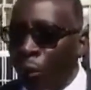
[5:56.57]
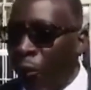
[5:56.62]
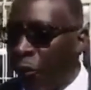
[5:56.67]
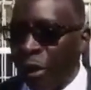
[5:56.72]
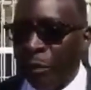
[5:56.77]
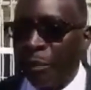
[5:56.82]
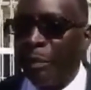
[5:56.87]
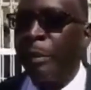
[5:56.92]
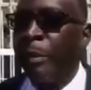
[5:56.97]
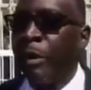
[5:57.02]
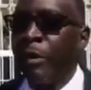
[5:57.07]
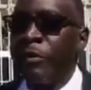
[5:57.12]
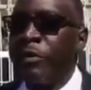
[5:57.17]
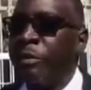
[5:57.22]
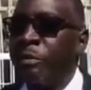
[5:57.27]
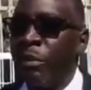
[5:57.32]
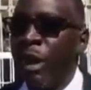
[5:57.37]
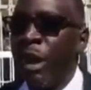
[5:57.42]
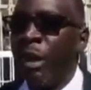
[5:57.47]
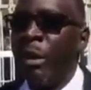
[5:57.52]
of the people
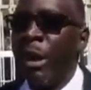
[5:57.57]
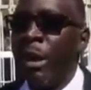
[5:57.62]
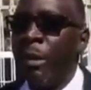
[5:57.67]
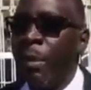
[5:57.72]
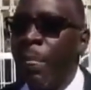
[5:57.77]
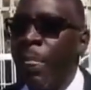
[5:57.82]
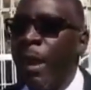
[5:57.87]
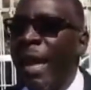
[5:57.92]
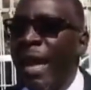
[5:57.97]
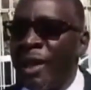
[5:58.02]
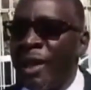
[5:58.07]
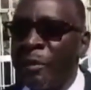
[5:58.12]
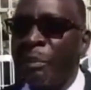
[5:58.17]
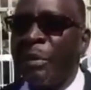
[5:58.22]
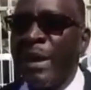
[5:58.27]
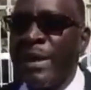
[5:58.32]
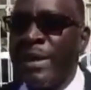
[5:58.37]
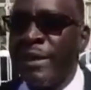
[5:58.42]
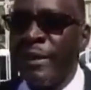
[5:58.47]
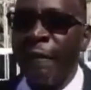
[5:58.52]
of Zimbabwe,
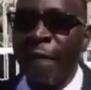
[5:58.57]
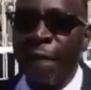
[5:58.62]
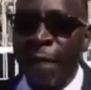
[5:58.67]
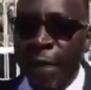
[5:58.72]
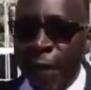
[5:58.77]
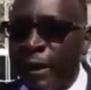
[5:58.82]
expressed